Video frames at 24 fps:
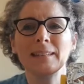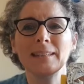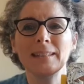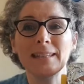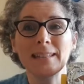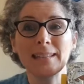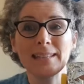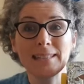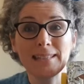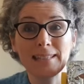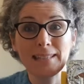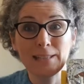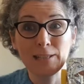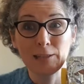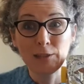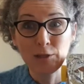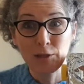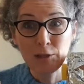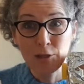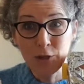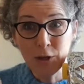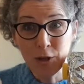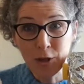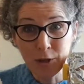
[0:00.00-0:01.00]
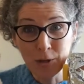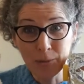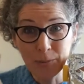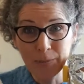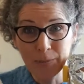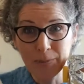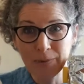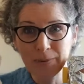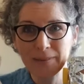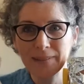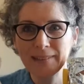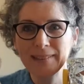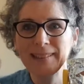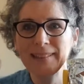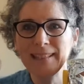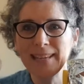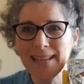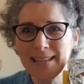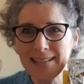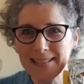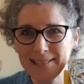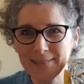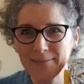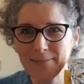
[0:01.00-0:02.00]
Is it top?
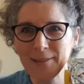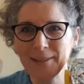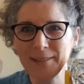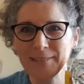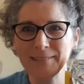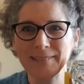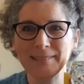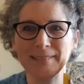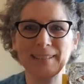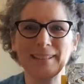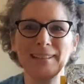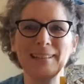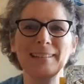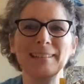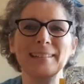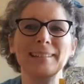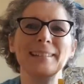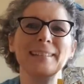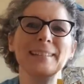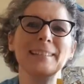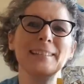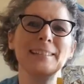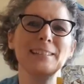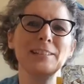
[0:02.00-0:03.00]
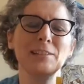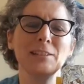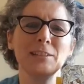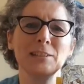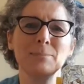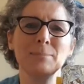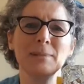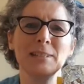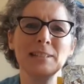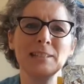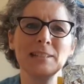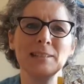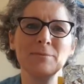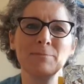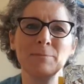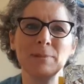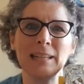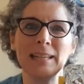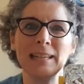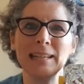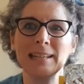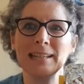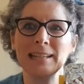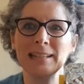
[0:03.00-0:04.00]
Yes, well done. You just missed the
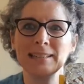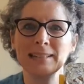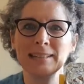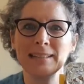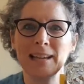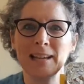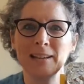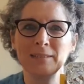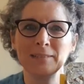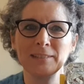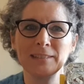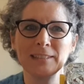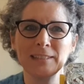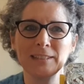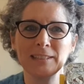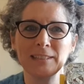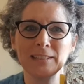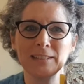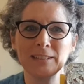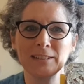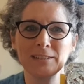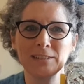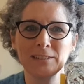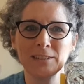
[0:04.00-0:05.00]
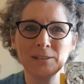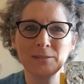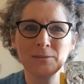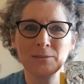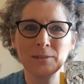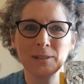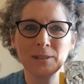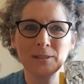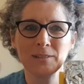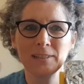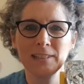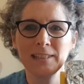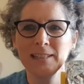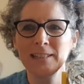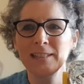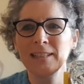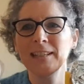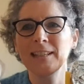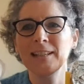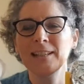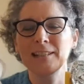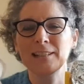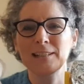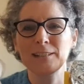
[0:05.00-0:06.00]
beginning sound, didn't you? Don't worry.
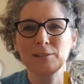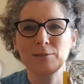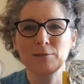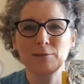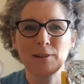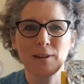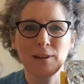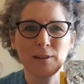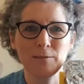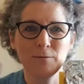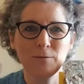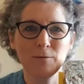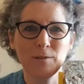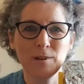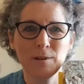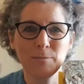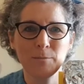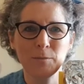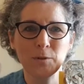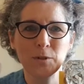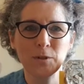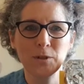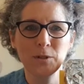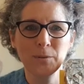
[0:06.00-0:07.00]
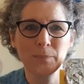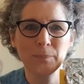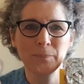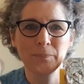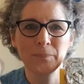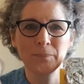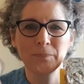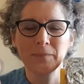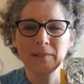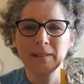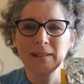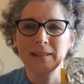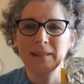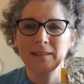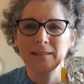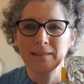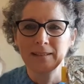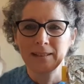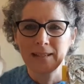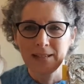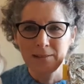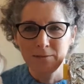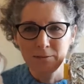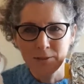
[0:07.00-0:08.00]
Let's try one more.
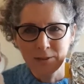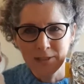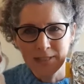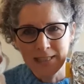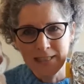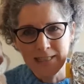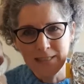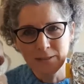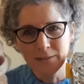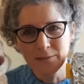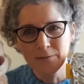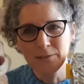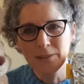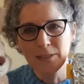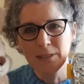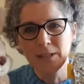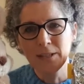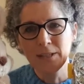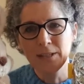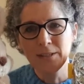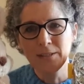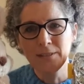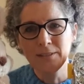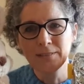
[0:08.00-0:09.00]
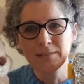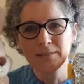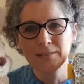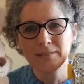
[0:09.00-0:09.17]
Okay, Rocky, off you go.